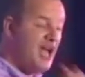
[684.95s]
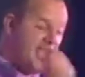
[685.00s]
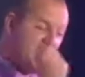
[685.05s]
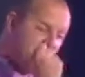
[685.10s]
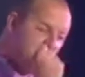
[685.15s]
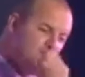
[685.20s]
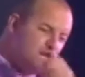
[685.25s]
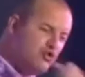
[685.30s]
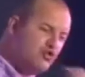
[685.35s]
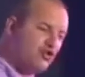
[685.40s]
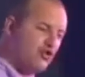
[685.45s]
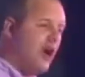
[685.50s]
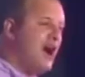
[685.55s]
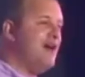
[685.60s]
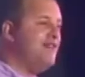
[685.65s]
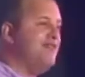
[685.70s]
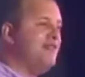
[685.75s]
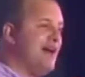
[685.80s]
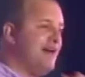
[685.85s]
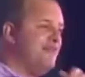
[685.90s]
and you
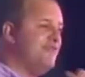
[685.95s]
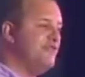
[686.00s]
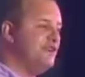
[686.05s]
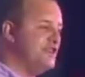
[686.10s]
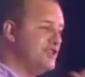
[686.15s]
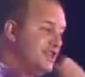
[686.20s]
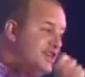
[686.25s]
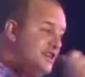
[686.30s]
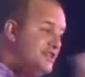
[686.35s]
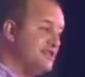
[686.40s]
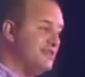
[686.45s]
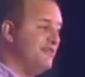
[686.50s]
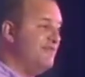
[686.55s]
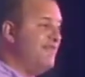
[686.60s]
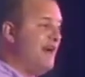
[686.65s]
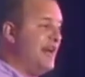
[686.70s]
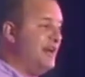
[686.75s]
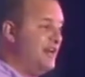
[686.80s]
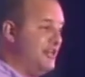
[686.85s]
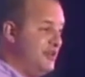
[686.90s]
drive that vision into
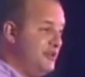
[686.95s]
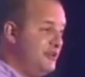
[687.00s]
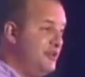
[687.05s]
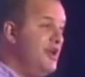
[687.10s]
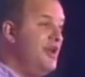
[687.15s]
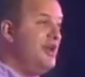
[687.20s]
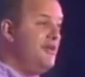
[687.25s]
value,